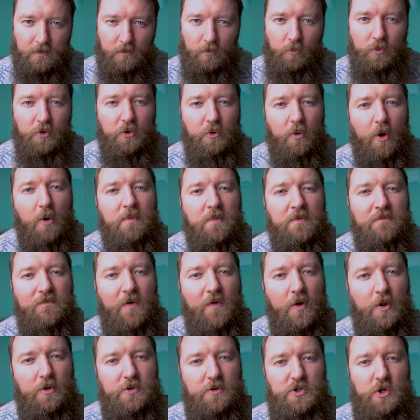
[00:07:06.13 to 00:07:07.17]
Or do you open
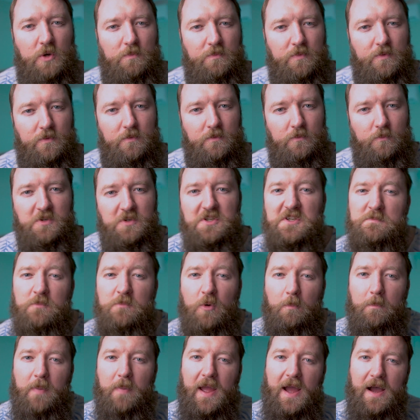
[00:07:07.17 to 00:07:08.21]
Photoshop, which is
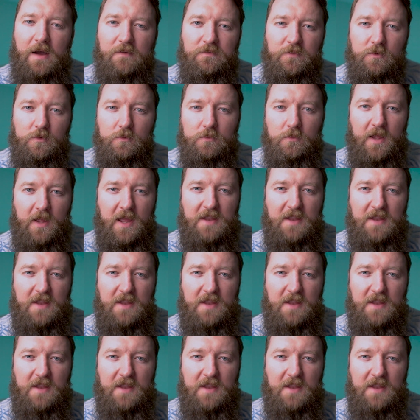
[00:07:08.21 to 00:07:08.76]
more powerful